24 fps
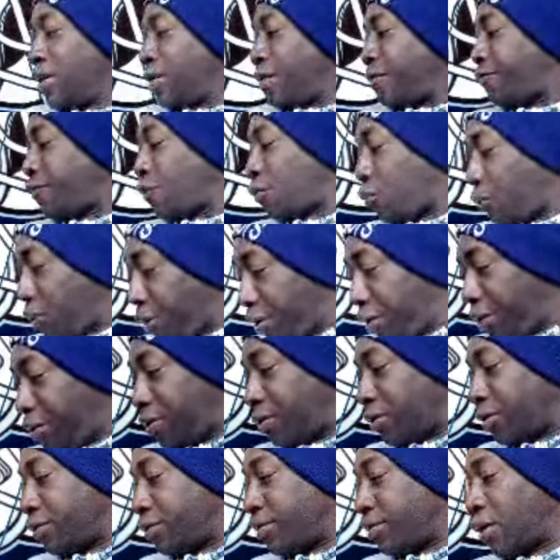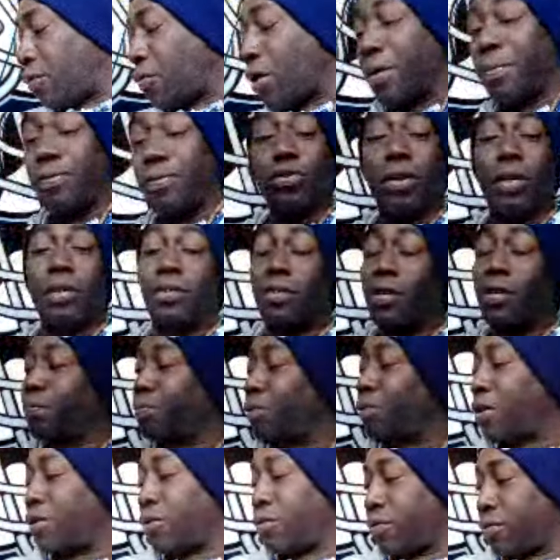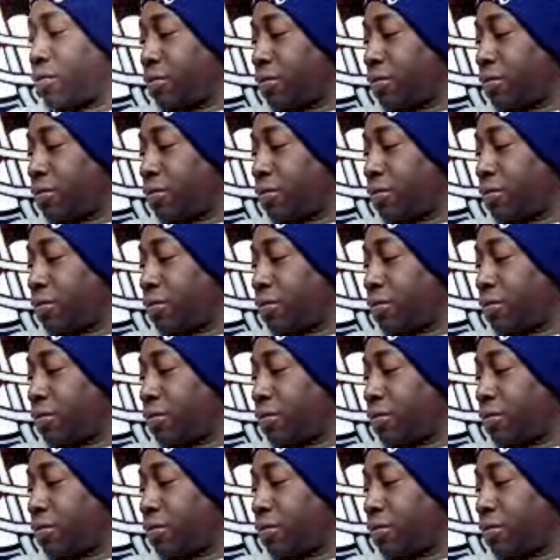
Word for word: For real. That's what I'm trying to, bro.